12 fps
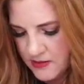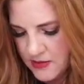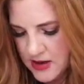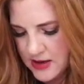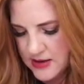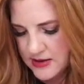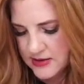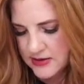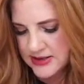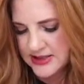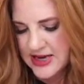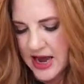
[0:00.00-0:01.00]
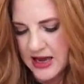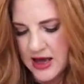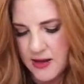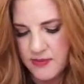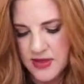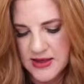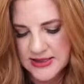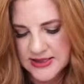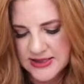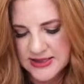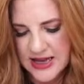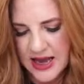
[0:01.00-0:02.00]
I'm gonna stack up the
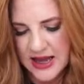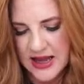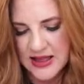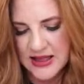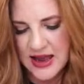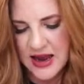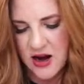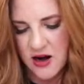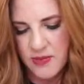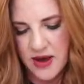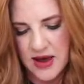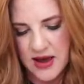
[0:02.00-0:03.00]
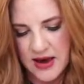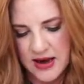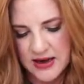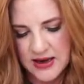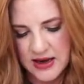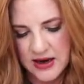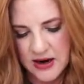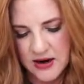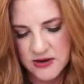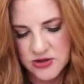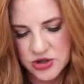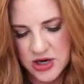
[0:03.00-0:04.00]
second layer behind
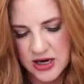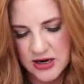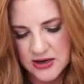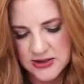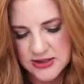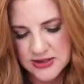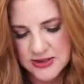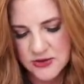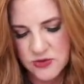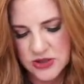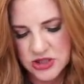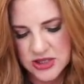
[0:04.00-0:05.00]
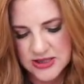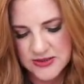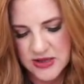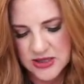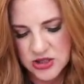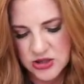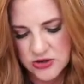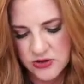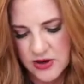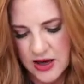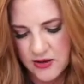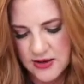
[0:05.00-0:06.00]
here. Try not to squish as much
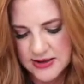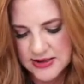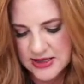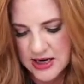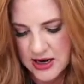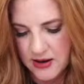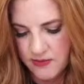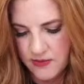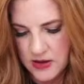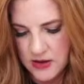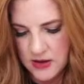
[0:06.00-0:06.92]
glue out this time.